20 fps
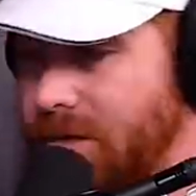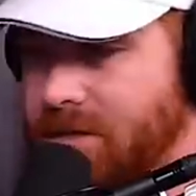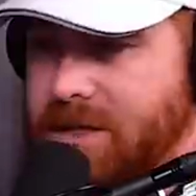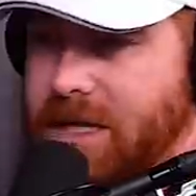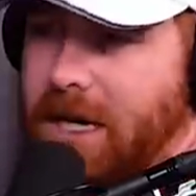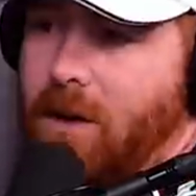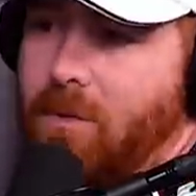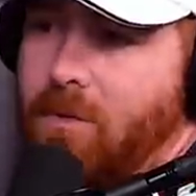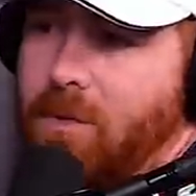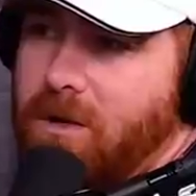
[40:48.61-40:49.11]
I was
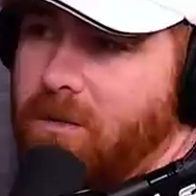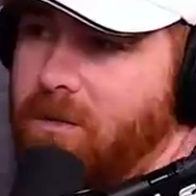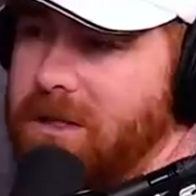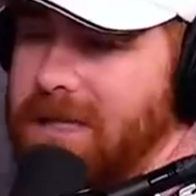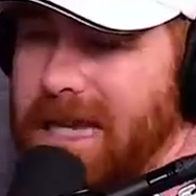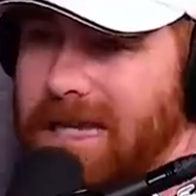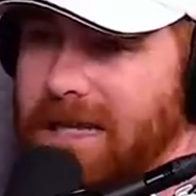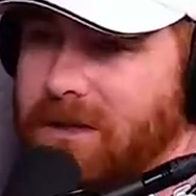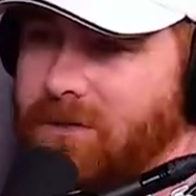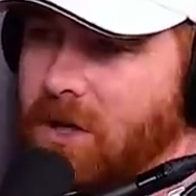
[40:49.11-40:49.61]
like, I wonder what
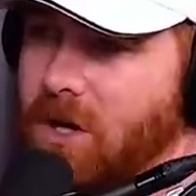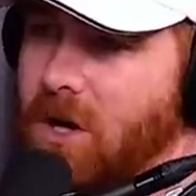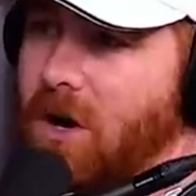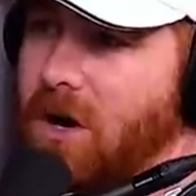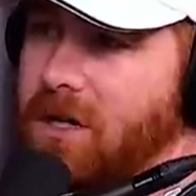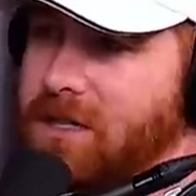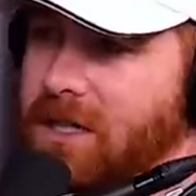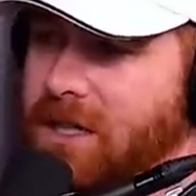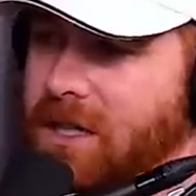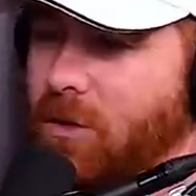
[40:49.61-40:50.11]
that even
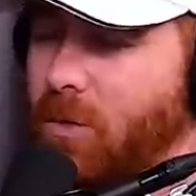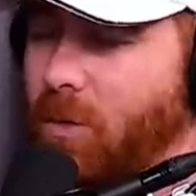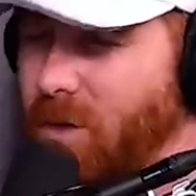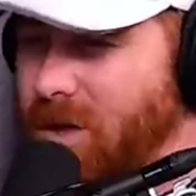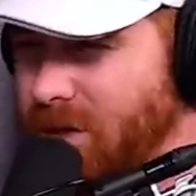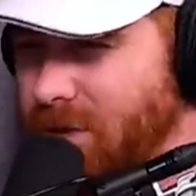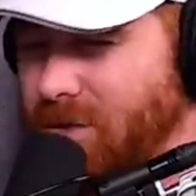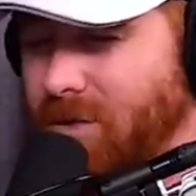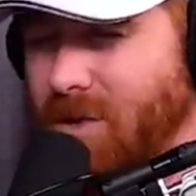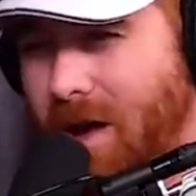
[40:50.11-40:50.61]
costs.
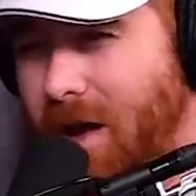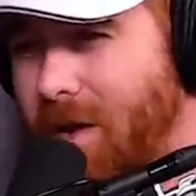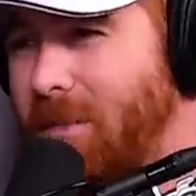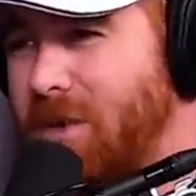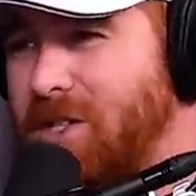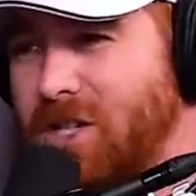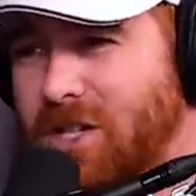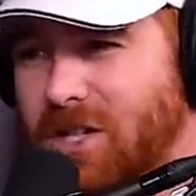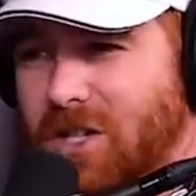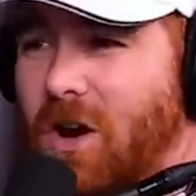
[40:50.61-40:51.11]
What, do you know how
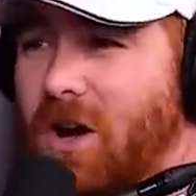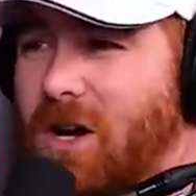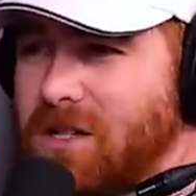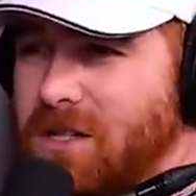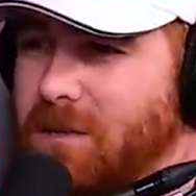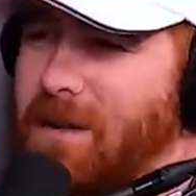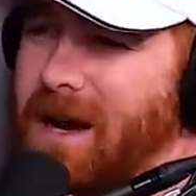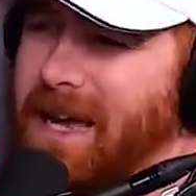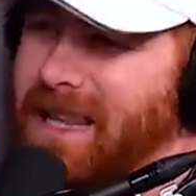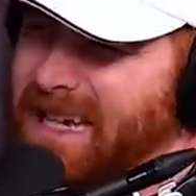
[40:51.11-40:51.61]
much it
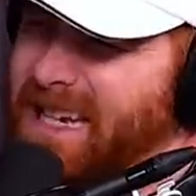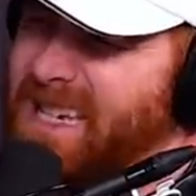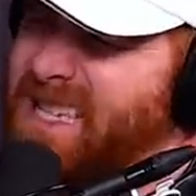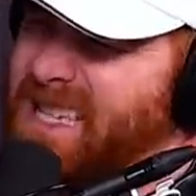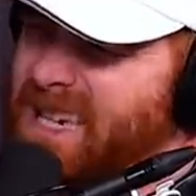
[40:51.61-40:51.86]
costs to buy like a